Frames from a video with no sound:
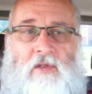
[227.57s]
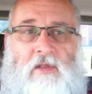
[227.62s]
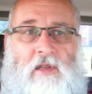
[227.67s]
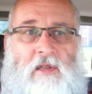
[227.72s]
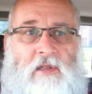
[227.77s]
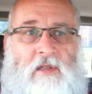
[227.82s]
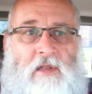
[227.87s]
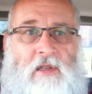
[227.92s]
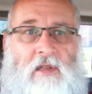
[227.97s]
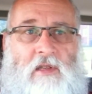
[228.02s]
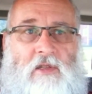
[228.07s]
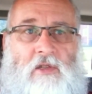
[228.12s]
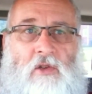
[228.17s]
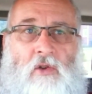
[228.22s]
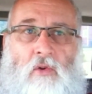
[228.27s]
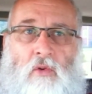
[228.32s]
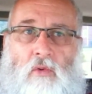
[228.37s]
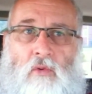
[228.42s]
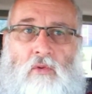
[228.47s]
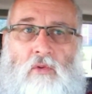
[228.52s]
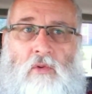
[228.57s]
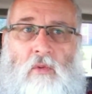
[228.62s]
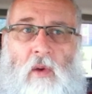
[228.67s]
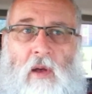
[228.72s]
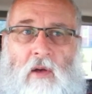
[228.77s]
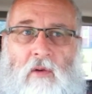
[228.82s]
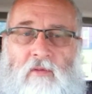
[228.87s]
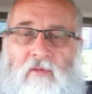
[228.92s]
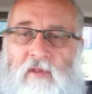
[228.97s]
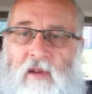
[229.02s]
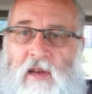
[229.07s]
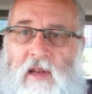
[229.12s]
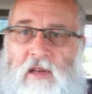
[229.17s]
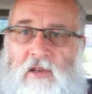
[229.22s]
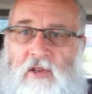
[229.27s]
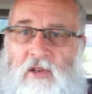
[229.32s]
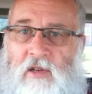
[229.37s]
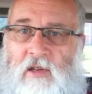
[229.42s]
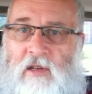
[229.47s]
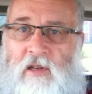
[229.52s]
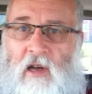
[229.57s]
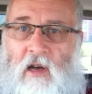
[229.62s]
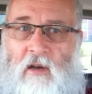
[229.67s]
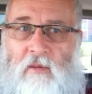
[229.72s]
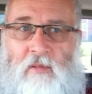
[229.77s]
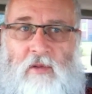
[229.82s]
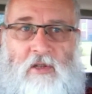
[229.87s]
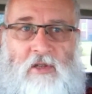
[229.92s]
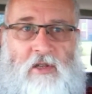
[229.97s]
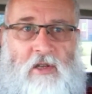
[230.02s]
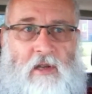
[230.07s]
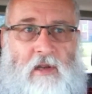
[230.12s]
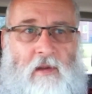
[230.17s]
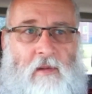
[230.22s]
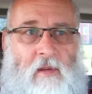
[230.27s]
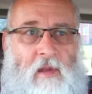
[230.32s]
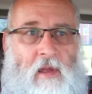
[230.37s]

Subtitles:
This is Caldwell Village in Derbyshire.